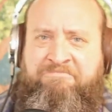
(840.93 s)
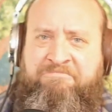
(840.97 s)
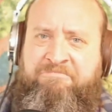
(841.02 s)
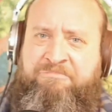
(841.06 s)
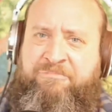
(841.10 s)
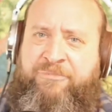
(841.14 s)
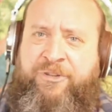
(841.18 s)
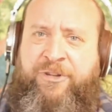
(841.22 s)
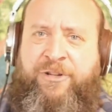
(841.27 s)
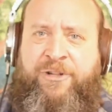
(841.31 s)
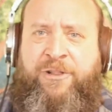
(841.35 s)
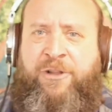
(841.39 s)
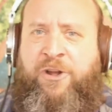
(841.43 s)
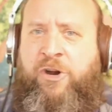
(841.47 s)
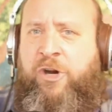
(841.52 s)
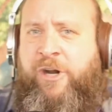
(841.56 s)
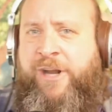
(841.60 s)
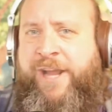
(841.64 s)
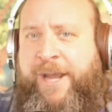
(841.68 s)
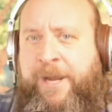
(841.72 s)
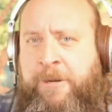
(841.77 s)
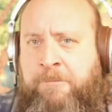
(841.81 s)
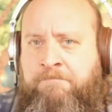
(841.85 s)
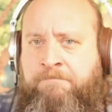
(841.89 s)
to
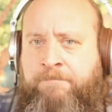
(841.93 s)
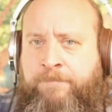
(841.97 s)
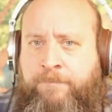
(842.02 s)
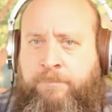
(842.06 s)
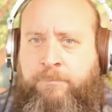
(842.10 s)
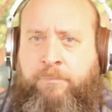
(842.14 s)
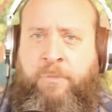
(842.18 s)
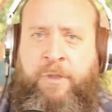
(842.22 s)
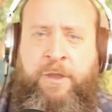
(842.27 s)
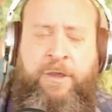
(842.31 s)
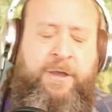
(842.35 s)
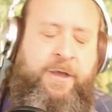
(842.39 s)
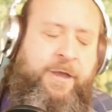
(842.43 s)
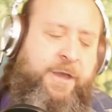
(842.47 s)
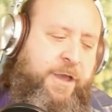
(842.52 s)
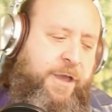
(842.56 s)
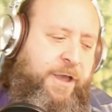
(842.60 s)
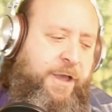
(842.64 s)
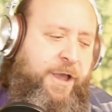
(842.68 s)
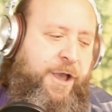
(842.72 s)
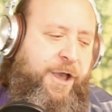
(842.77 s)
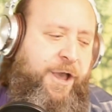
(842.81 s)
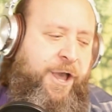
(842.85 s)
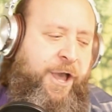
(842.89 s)
learning.
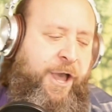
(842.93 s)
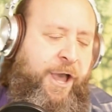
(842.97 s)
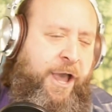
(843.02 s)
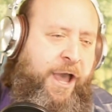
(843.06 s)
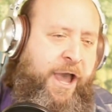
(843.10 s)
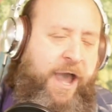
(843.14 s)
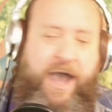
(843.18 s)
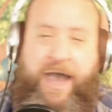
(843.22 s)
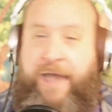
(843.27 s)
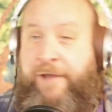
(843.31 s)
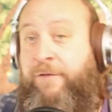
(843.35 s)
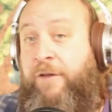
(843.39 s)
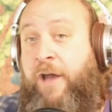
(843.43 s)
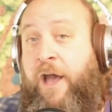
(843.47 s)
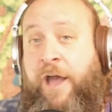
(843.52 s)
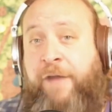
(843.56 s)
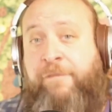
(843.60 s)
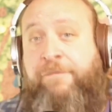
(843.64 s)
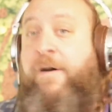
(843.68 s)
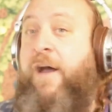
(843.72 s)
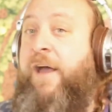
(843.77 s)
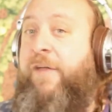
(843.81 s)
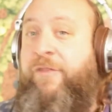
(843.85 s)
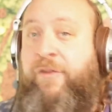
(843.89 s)
I
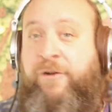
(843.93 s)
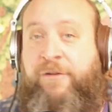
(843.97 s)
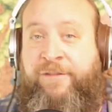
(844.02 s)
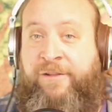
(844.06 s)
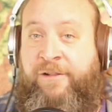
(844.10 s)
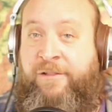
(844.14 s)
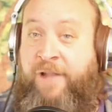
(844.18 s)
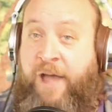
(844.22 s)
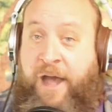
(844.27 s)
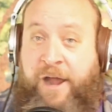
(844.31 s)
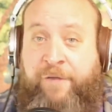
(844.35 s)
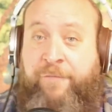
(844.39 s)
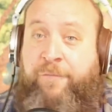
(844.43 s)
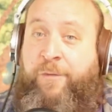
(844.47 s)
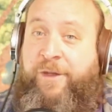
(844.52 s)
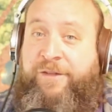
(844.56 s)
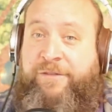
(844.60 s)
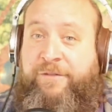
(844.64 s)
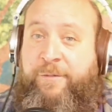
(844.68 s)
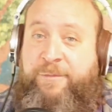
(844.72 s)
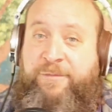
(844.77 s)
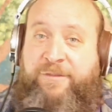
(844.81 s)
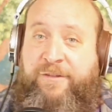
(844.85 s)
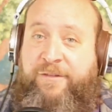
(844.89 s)
find there's a lot of
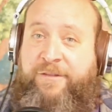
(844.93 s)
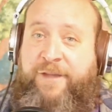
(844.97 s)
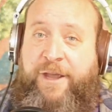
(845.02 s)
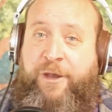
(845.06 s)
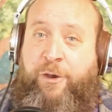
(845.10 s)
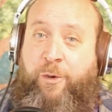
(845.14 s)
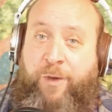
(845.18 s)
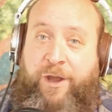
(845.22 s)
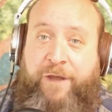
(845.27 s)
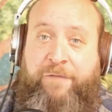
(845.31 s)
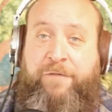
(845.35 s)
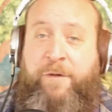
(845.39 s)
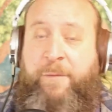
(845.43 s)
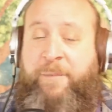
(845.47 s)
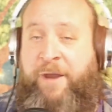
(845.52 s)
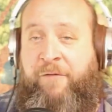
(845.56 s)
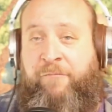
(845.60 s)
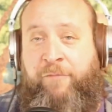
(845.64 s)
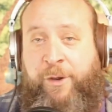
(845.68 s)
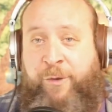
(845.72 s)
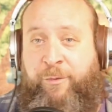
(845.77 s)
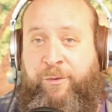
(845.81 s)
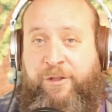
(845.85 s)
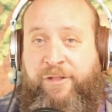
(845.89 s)
wisdom to take away from
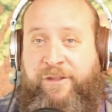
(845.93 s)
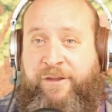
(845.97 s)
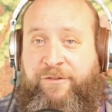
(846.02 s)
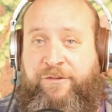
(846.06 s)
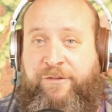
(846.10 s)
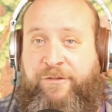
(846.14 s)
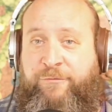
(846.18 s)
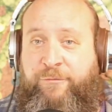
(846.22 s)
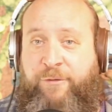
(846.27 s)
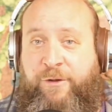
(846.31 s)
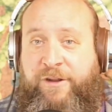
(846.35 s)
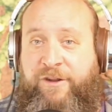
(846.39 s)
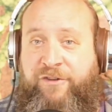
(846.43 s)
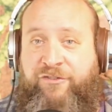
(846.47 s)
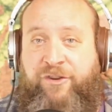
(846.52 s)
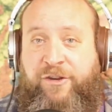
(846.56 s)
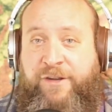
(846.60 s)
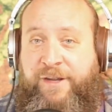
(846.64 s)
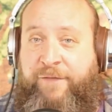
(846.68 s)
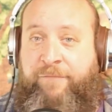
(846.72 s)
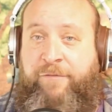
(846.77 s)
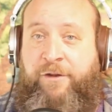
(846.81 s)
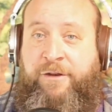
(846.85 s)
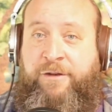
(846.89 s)
every religious tradition,
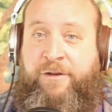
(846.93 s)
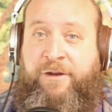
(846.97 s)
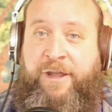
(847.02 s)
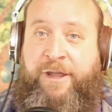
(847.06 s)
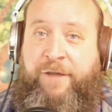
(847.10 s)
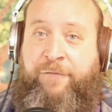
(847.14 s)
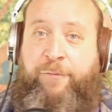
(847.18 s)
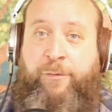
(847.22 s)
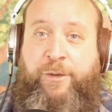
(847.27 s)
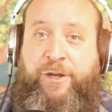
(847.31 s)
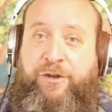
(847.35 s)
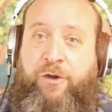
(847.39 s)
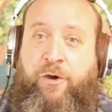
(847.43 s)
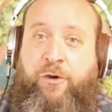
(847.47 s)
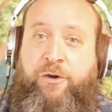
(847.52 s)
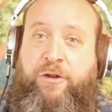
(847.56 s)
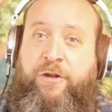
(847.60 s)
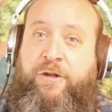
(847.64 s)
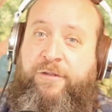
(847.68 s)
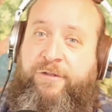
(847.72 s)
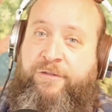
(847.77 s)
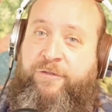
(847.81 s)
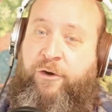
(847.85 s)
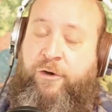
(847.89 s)
even if we don't
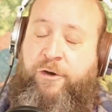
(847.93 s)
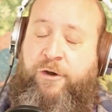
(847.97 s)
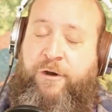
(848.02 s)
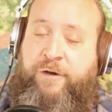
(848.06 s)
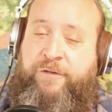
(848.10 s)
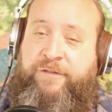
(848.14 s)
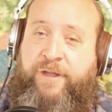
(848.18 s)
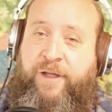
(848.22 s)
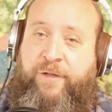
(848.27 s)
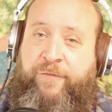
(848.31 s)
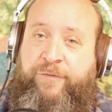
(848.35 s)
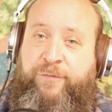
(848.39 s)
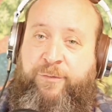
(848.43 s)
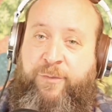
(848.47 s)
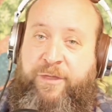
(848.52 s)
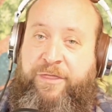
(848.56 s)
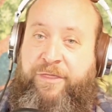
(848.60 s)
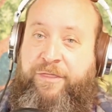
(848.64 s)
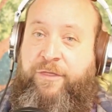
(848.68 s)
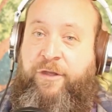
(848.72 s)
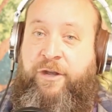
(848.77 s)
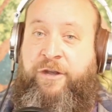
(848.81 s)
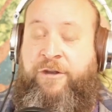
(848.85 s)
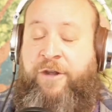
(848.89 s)
concern ourselves
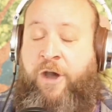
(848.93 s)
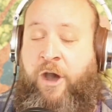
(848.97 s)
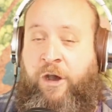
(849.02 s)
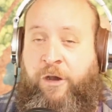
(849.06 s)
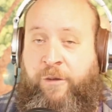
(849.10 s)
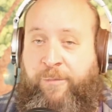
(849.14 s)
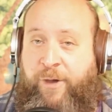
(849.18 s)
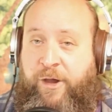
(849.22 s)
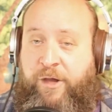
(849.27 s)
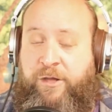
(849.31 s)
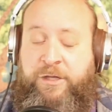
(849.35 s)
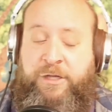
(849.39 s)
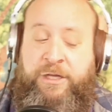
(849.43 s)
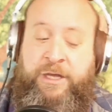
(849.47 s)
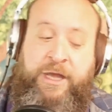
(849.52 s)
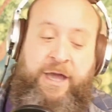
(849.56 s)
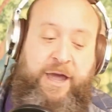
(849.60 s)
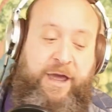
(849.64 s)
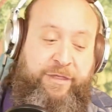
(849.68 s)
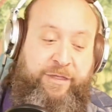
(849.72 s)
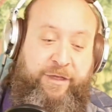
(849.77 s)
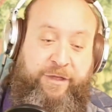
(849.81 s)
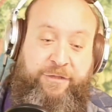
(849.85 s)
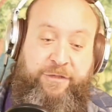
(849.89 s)
with the dogma.
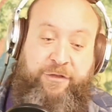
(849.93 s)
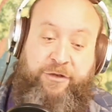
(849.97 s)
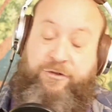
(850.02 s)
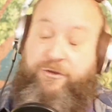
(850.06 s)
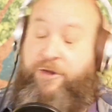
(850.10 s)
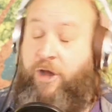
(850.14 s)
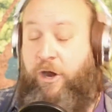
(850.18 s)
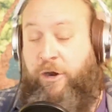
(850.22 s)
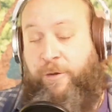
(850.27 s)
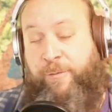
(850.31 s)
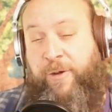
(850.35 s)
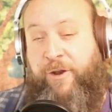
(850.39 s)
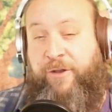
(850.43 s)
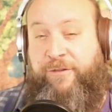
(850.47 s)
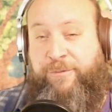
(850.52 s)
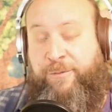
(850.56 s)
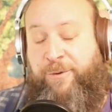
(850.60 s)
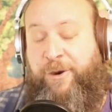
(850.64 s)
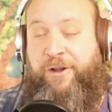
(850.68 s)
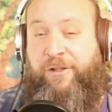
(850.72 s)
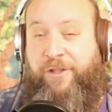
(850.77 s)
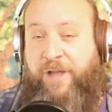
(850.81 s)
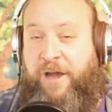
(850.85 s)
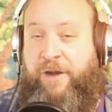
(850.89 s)
I think the dogma is
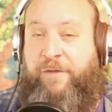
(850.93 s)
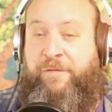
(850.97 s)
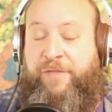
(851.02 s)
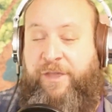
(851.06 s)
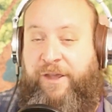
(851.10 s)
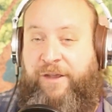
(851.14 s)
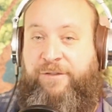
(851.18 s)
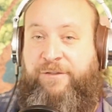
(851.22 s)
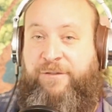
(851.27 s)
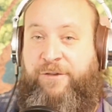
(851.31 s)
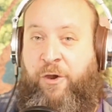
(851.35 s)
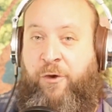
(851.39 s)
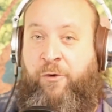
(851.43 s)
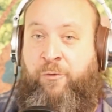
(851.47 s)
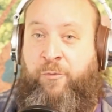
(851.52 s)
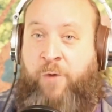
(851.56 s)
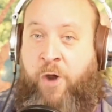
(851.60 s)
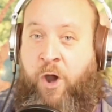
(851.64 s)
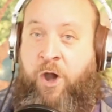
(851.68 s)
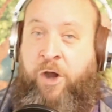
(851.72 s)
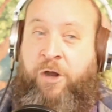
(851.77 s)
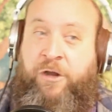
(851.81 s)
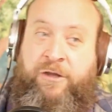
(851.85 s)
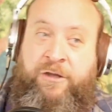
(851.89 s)
where a lot of things go
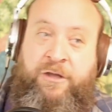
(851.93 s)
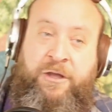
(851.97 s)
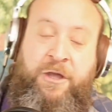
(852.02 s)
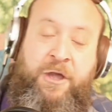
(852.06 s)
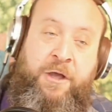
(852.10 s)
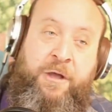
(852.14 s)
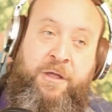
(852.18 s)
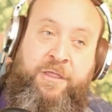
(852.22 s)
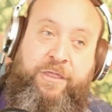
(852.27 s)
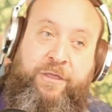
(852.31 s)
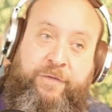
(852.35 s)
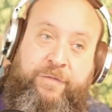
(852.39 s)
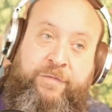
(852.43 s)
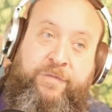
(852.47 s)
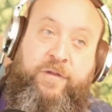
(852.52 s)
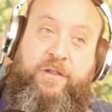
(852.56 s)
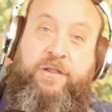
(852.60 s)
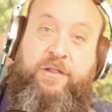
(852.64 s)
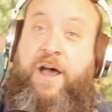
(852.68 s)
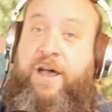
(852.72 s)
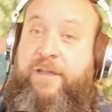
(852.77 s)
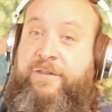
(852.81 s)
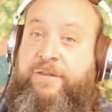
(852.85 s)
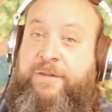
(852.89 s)
wrong. The
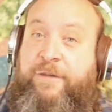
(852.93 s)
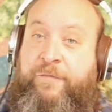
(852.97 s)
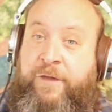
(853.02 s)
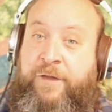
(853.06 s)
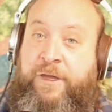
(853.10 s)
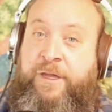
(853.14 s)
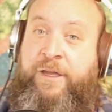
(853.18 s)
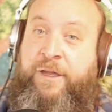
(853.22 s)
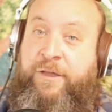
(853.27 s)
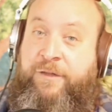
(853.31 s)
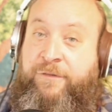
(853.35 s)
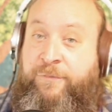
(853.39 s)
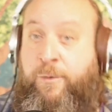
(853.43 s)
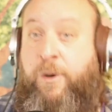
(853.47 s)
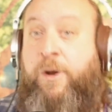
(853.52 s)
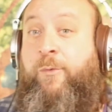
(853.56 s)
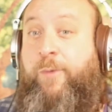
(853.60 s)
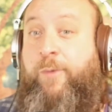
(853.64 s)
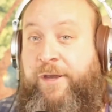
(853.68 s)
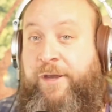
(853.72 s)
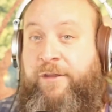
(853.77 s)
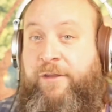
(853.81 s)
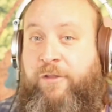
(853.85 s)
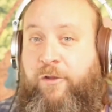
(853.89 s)
philosophy is where
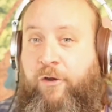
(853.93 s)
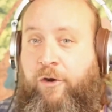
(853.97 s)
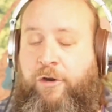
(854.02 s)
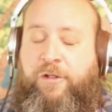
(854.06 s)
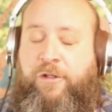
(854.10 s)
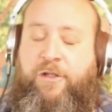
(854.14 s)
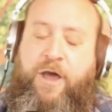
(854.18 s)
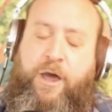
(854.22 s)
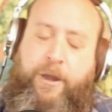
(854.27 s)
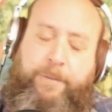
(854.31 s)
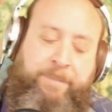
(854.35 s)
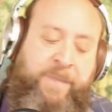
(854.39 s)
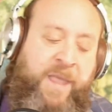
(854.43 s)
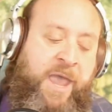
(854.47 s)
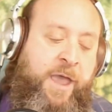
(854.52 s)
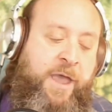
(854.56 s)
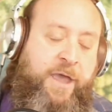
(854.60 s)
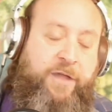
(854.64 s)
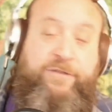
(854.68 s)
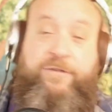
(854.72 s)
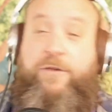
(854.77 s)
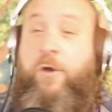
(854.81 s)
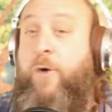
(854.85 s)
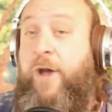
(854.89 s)
we can learn a lot.
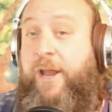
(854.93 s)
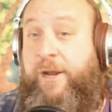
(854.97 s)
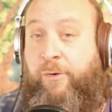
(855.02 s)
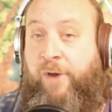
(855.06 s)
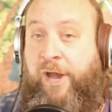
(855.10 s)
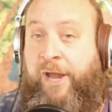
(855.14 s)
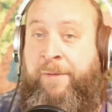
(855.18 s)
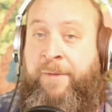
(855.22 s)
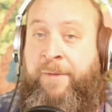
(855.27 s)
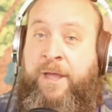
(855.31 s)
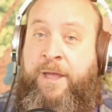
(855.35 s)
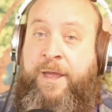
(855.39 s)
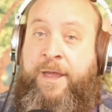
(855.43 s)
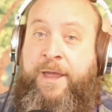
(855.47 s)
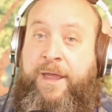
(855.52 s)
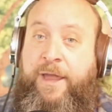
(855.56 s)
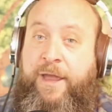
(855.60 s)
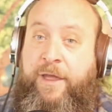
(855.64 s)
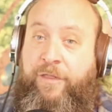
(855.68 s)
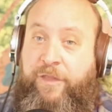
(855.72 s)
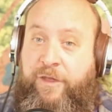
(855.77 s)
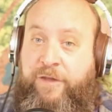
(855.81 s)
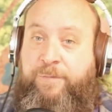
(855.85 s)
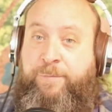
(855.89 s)
And so anyway,
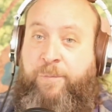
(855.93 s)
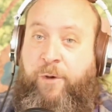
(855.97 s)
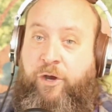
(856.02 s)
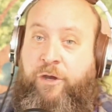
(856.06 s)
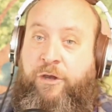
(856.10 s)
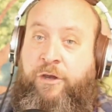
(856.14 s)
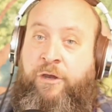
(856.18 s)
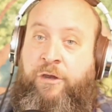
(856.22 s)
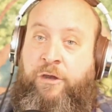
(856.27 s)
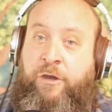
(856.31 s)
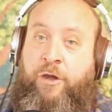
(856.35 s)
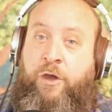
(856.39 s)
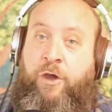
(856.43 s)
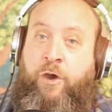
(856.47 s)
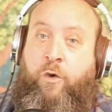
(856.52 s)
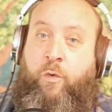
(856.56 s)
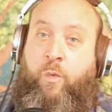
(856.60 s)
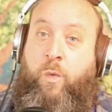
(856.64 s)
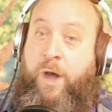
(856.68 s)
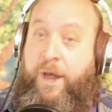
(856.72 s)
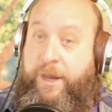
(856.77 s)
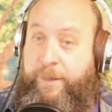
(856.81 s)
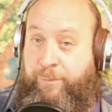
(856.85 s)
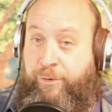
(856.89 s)
in this book,
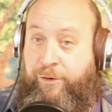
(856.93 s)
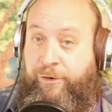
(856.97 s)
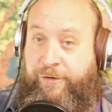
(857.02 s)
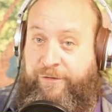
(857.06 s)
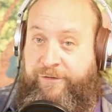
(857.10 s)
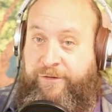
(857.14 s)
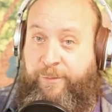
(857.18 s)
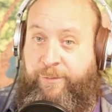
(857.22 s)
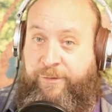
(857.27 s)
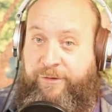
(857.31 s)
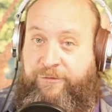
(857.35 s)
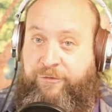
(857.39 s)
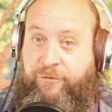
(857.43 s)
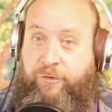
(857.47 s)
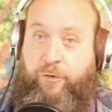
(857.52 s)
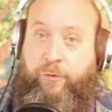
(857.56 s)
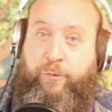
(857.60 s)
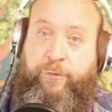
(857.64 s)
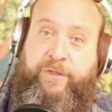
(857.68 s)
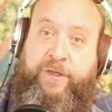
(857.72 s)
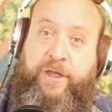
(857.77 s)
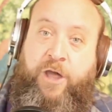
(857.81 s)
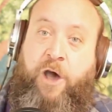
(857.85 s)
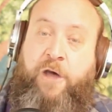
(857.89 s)
Why Buddhism is True,
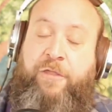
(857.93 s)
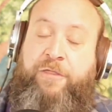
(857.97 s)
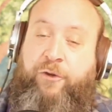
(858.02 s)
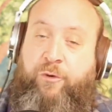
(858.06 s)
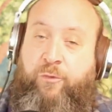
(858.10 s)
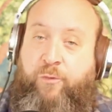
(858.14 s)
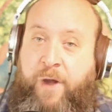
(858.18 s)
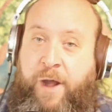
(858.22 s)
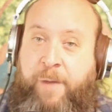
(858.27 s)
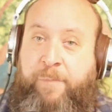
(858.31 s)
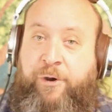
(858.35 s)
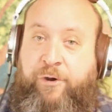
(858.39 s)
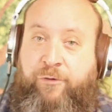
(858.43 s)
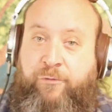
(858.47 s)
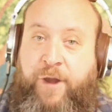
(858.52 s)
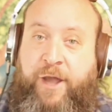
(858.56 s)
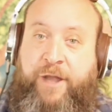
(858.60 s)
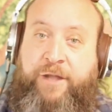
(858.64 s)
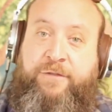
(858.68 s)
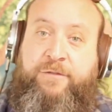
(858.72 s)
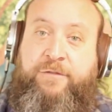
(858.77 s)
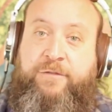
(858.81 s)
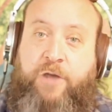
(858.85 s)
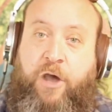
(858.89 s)
the author Robert
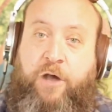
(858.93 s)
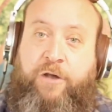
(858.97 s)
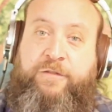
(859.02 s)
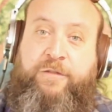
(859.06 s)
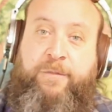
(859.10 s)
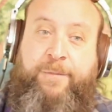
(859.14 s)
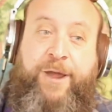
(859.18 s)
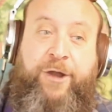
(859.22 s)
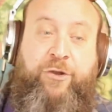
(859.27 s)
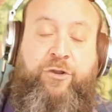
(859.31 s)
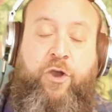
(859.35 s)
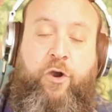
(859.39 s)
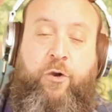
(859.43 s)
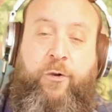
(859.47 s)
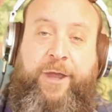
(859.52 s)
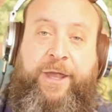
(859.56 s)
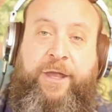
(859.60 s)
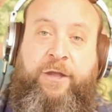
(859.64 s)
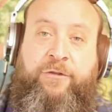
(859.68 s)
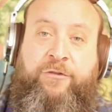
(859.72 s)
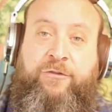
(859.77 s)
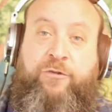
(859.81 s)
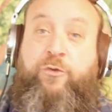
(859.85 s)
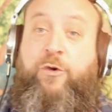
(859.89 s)
Wright talks about
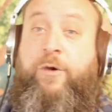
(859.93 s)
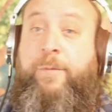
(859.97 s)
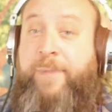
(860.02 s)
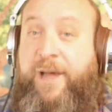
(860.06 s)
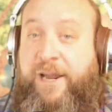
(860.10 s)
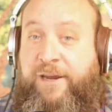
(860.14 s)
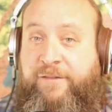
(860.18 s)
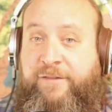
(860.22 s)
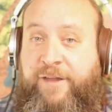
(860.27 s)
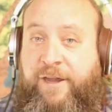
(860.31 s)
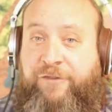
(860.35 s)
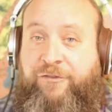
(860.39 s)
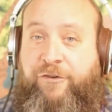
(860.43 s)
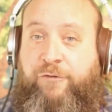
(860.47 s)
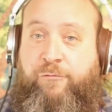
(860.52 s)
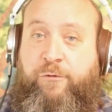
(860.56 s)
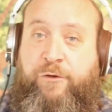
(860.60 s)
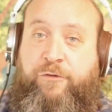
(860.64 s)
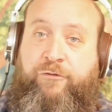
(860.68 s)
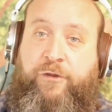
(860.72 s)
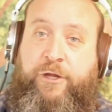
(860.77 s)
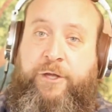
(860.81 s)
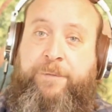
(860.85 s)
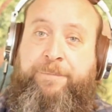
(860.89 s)
going to a meditation
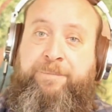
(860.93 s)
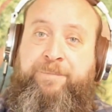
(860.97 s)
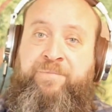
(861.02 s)
retreat.